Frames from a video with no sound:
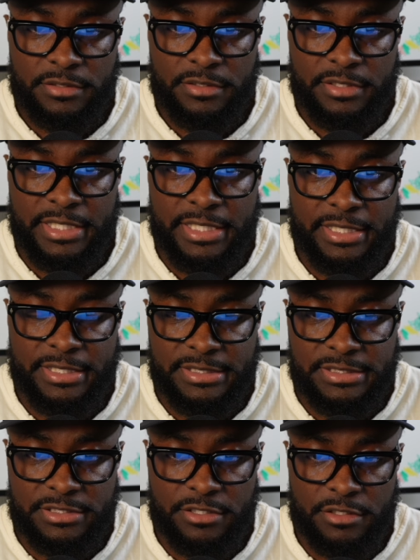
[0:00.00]
Again,
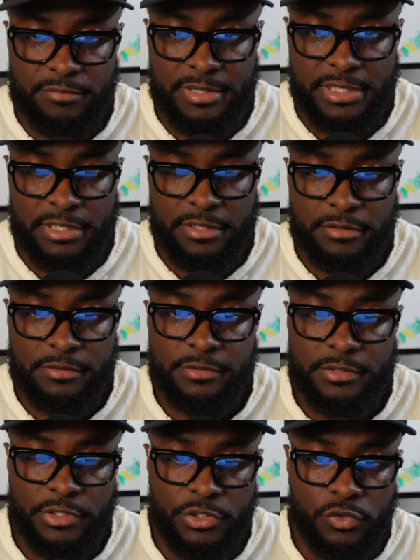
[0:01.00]
this is going to be
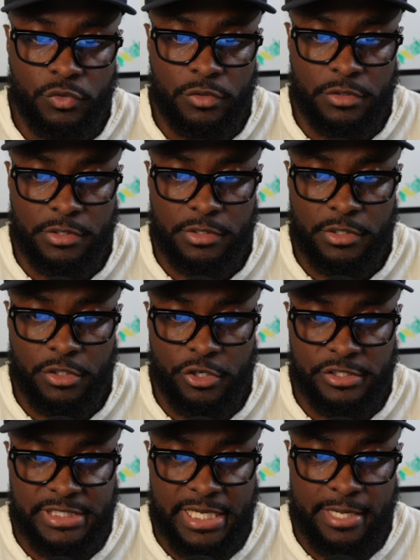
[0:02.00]
your
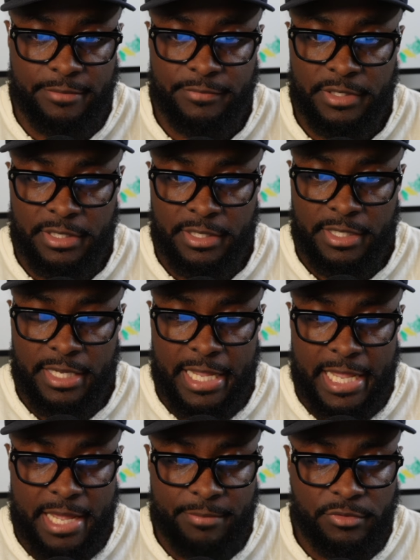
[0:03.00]
large cap:
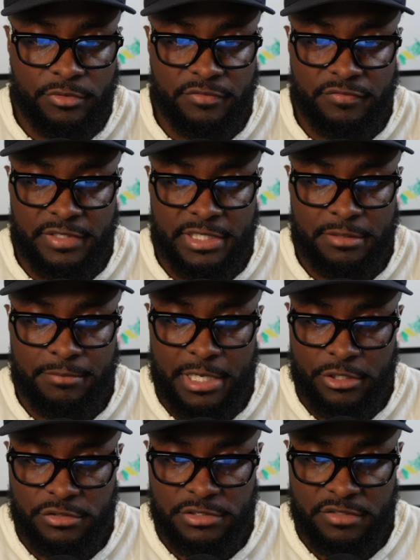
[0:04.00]
Apple, Nvidia,
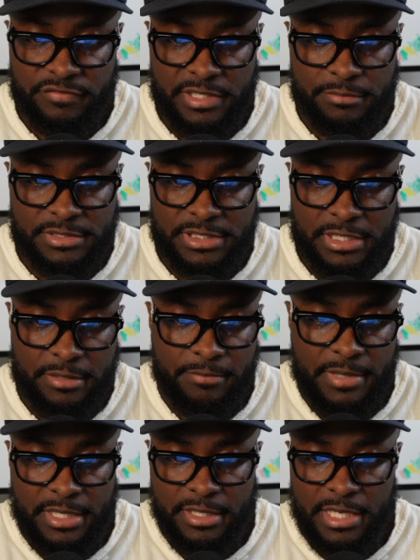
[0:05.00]
Microsoft, Amazon,
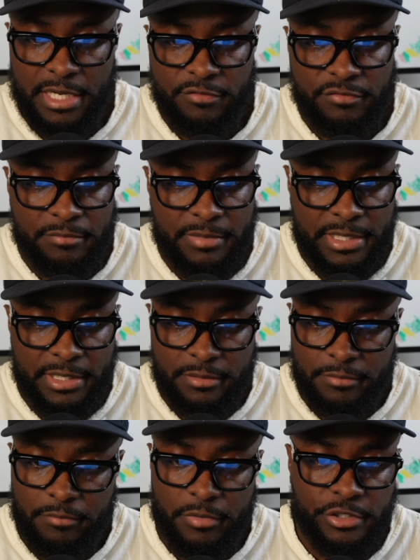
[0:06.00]
Meta,
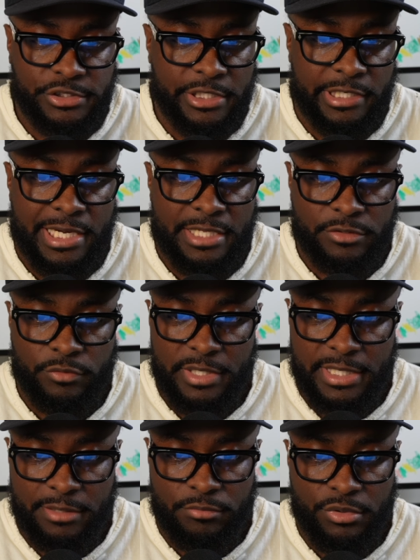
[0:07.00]
Alphabet, Berkshire
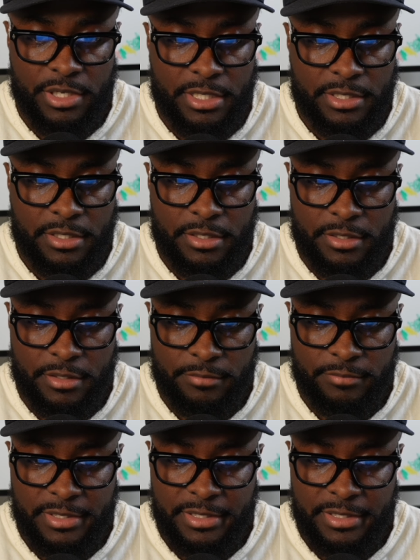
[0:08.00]
Hathaway, Broadcom,